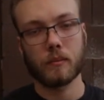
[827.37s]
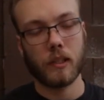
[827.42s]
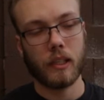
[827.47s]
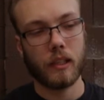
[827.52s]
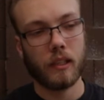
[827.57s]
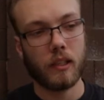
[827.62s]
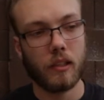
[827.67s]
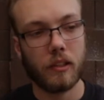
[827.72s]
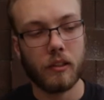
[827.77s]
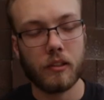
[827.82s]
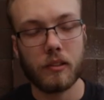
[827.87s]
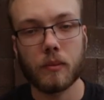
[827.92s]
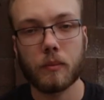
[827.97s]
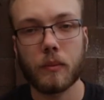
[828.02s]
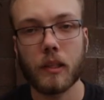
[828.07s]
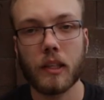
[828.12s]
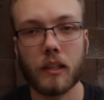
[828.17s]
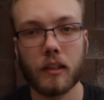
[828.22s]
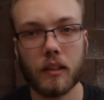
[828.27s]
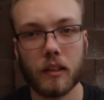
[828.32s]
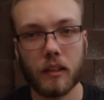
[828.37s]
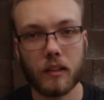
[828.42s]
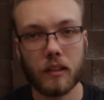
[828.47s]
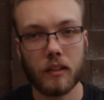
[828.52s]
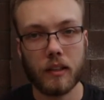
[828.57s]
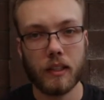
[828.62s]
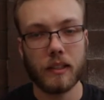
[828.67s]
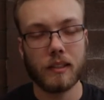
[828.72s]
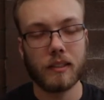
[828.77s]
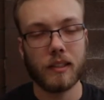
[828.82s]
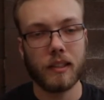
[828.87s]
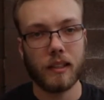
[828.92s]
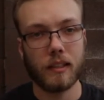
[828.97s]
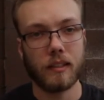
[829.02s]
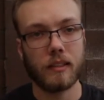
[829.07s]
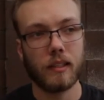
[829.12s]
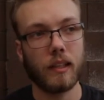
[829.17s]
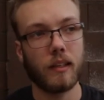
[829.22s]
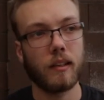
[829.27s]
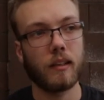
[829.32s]
I could have used the money on other things than I
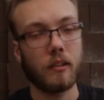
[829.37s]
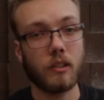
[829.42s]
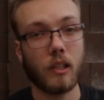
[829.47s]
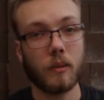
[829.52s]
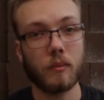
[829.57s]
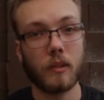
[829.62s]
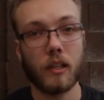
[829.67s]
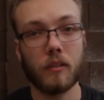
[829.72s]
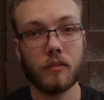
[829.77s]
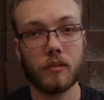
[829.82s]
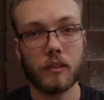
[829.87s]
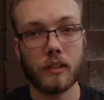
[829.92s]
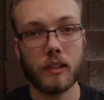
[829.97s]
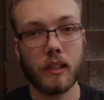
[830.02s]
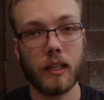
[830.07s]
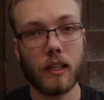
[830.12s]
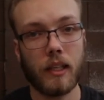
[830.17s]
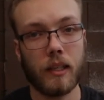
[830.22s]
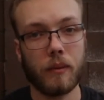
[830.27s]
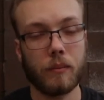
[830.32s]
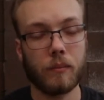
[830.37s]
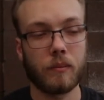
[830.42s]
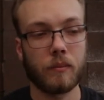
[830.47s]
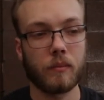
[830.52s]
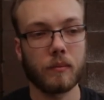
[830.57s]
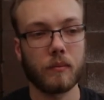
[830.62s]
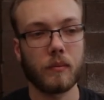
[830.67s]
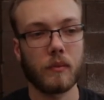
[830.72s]
did. I dropped out for time.